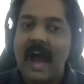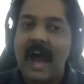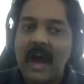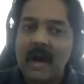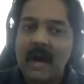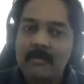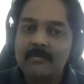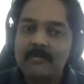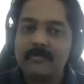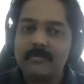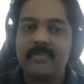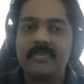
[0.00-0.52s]

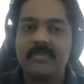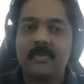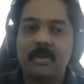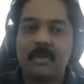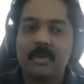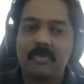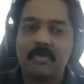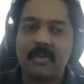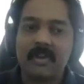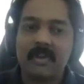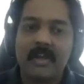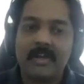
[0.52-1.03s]
ARM is one
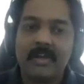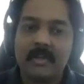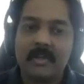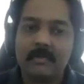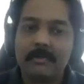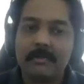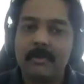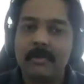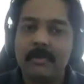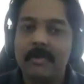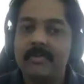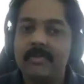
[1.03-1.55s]
of our
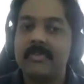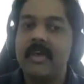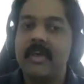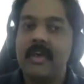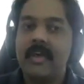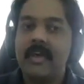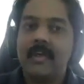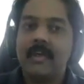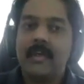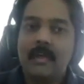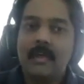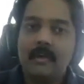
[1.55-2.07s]
contributors,